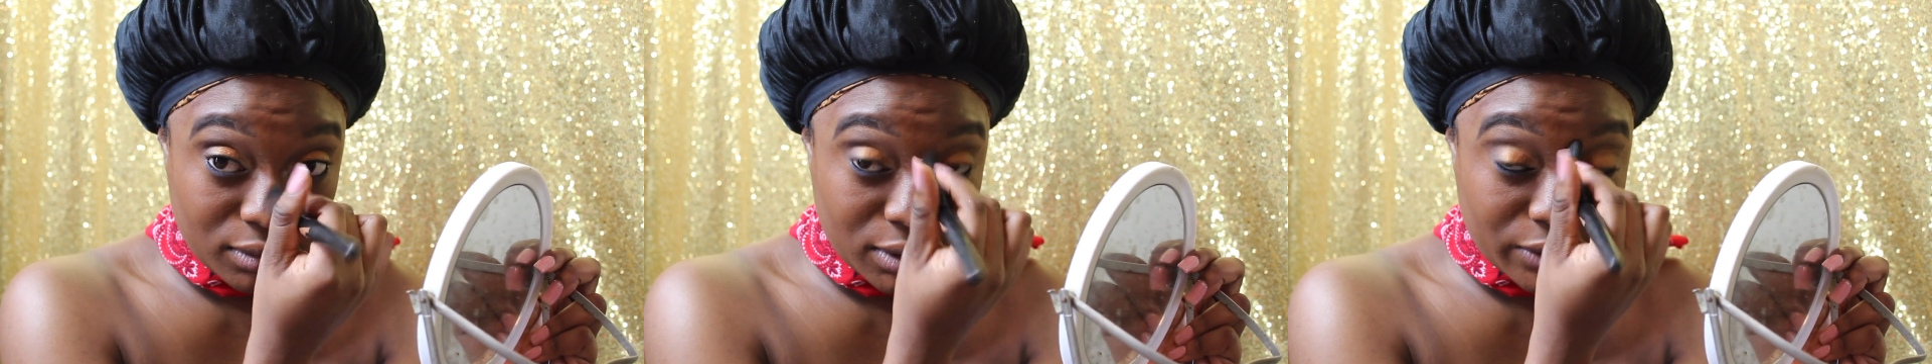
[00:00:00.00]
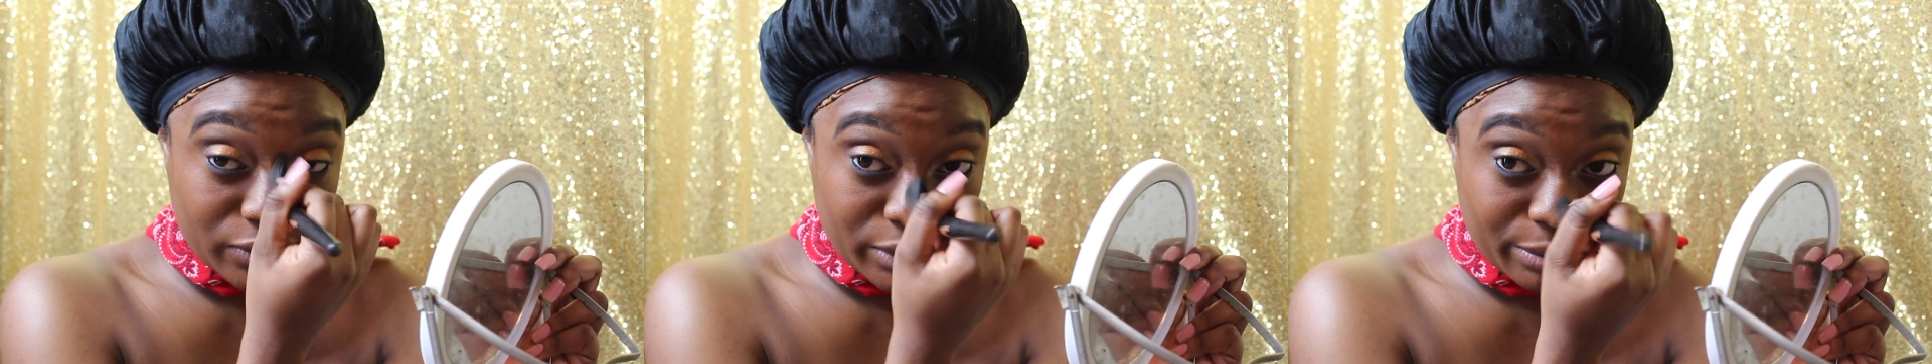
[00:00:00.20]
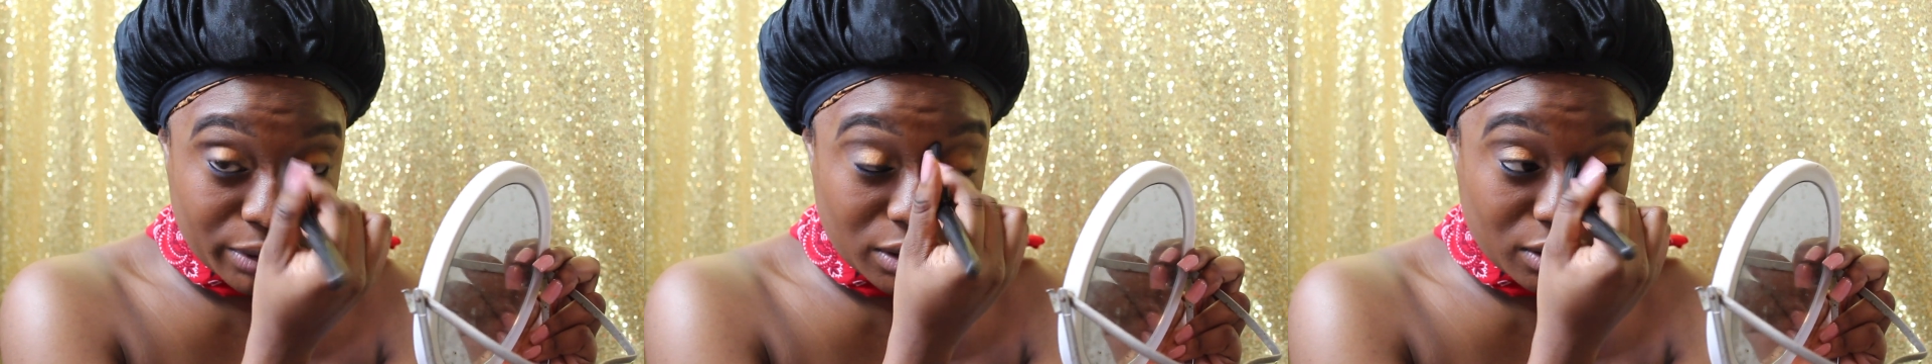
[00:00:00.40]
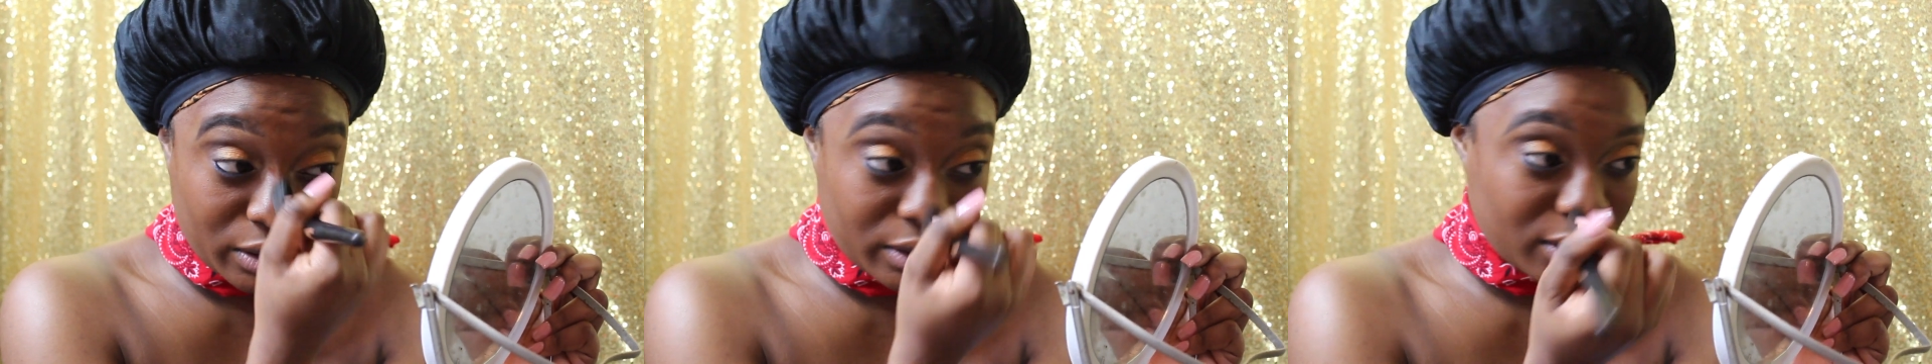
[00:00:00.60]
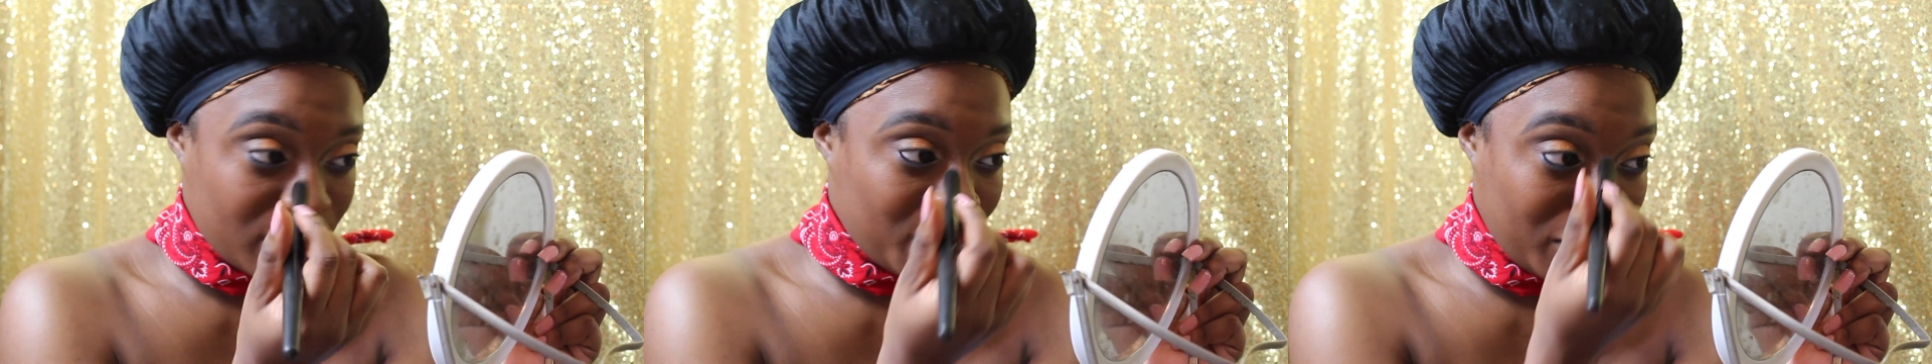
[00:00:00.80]
if we're being
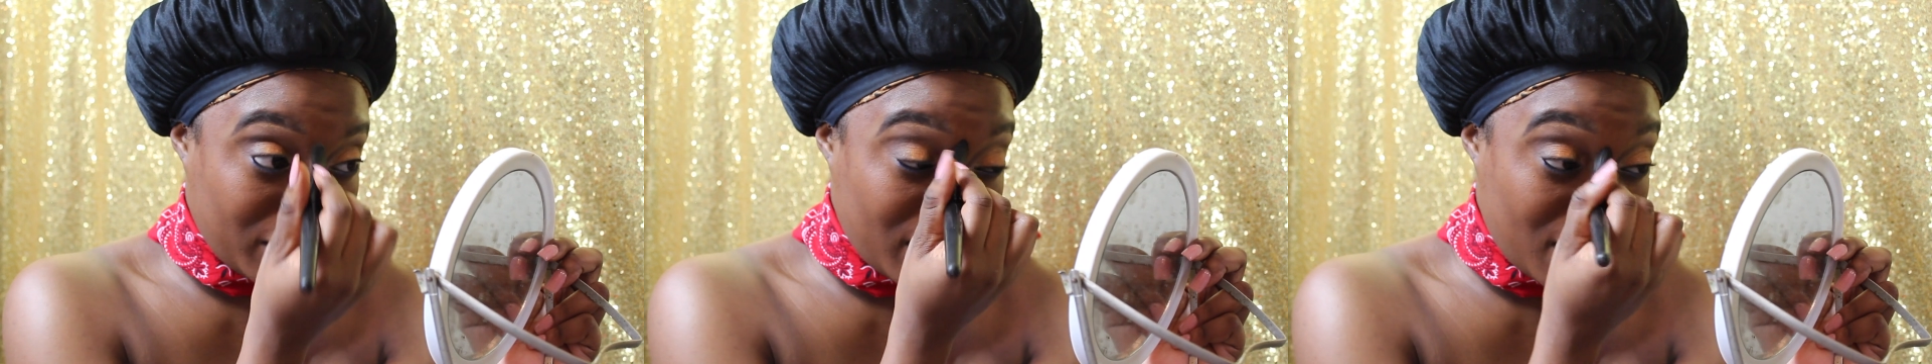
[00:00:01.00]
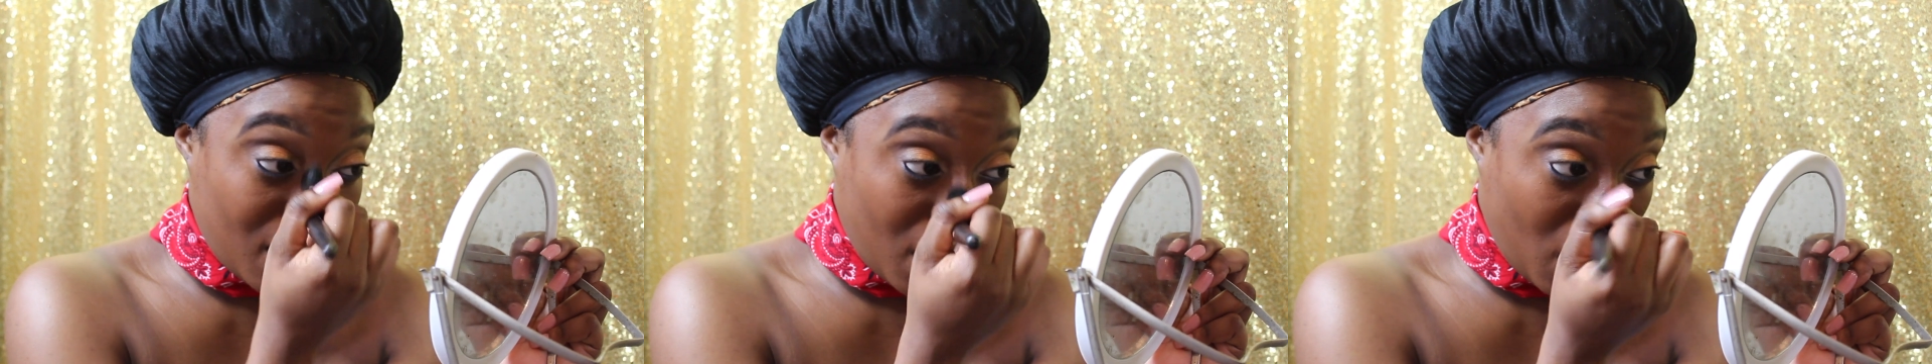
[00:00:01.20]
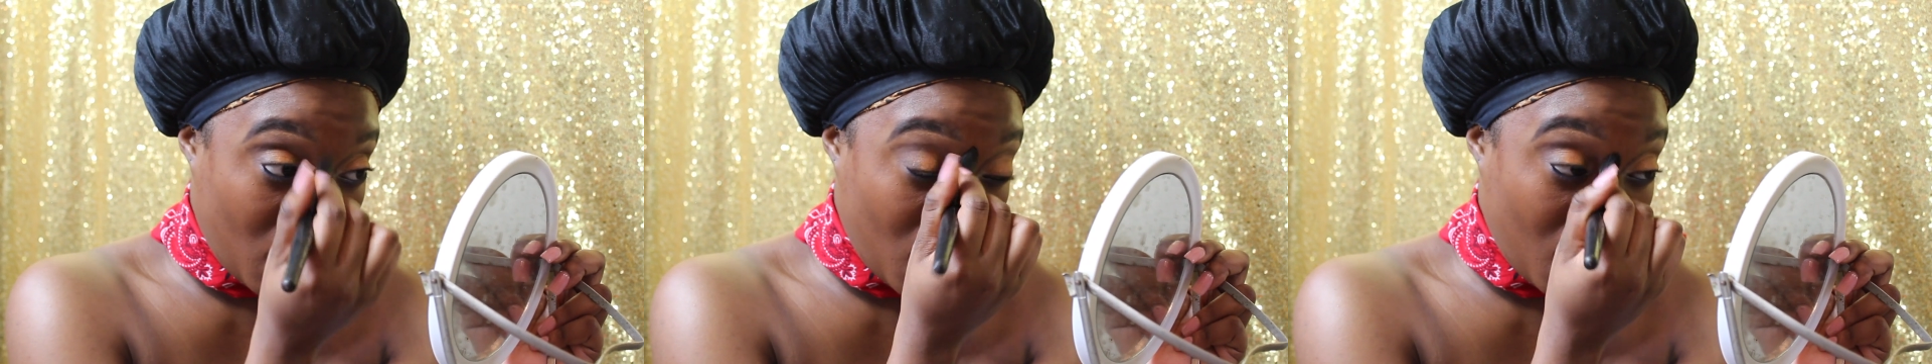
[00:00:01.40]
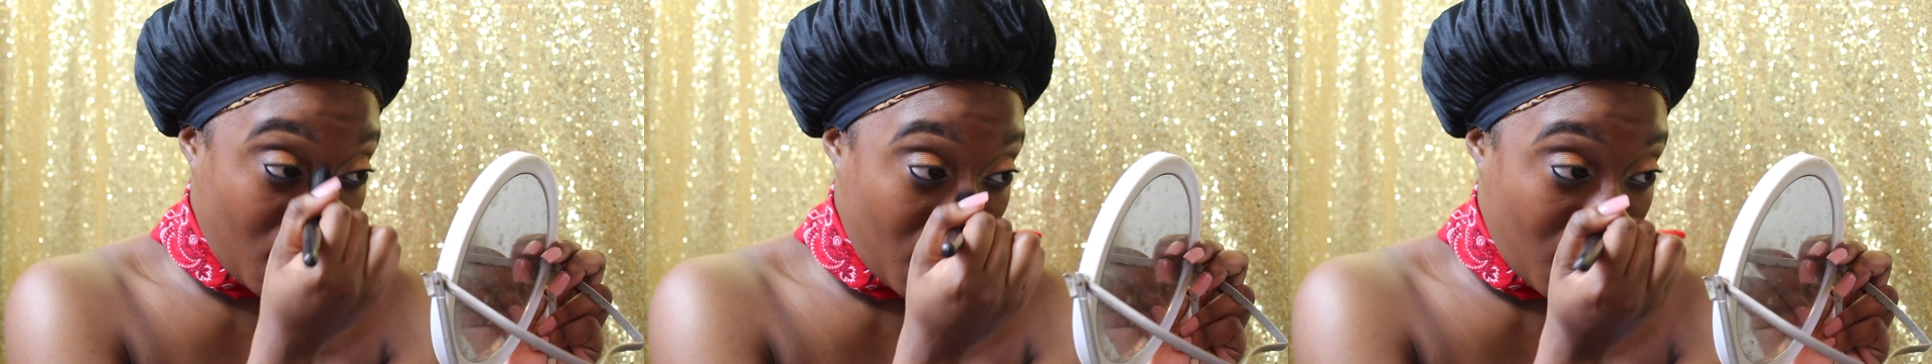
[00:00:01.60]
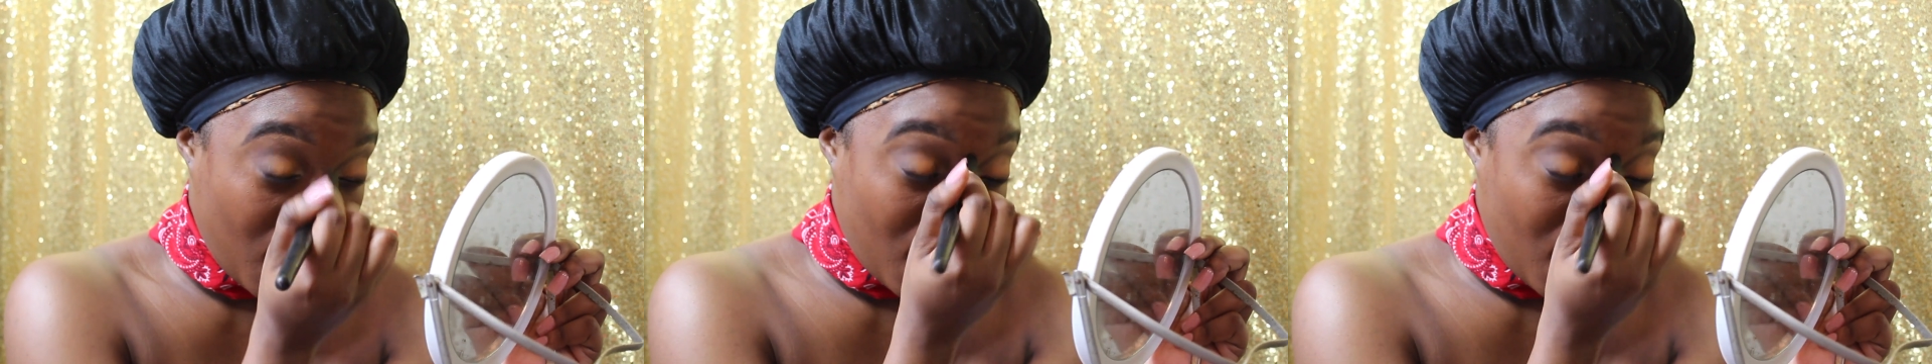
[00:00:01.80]
honest. Blending.